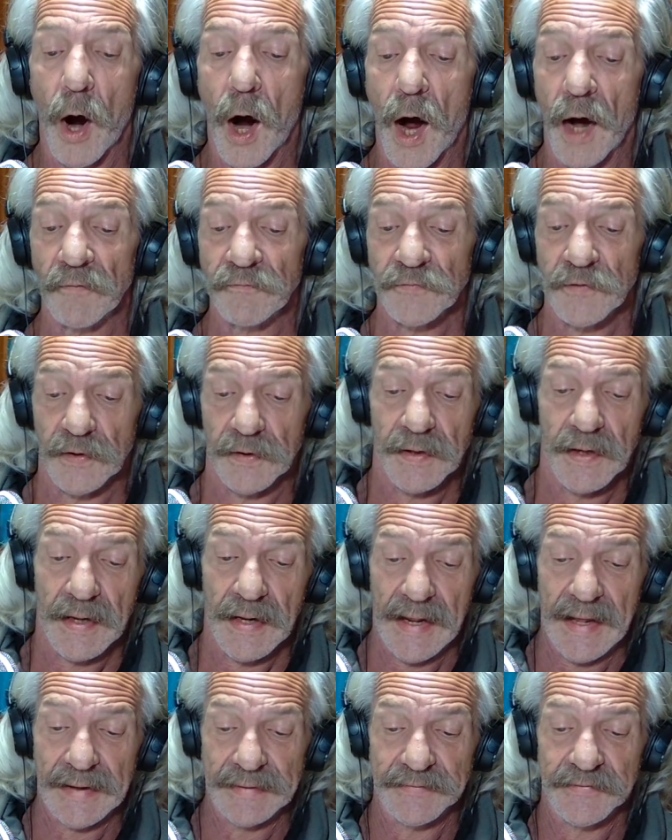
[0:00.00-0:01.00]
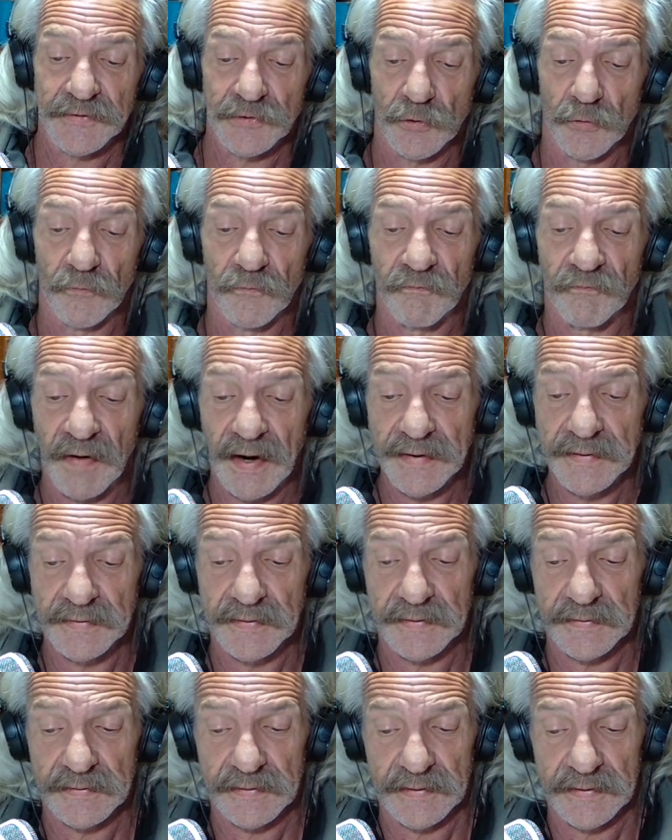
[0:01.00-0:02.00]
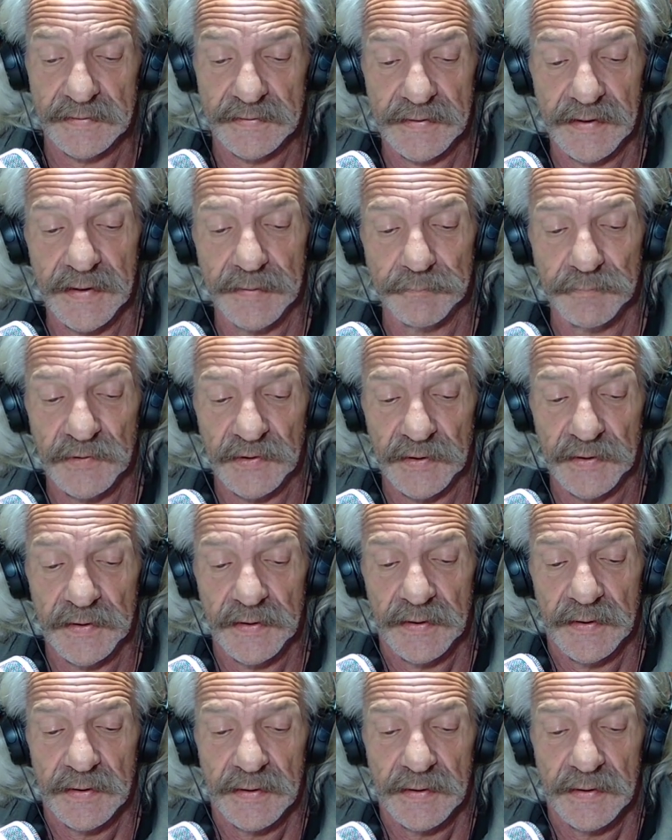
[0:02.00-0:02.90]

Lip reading: often and so violently tempted,